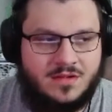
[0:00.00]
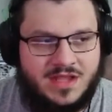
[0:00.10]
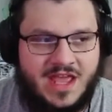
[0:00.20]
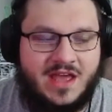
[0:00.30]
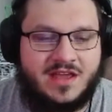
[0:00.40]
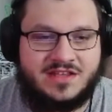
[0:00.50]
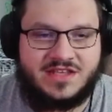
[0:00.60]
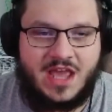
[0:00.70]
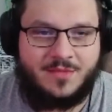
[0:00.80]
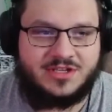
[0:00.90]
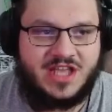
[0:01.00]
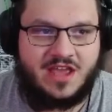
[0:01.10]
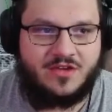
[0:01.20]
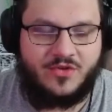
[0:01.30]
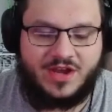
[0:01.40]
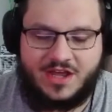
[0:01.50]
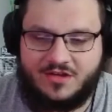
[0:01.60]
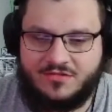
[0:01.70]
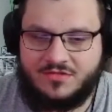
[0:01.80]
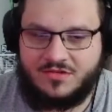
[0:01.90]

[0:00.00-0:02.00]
yeah, because gamers hate going out.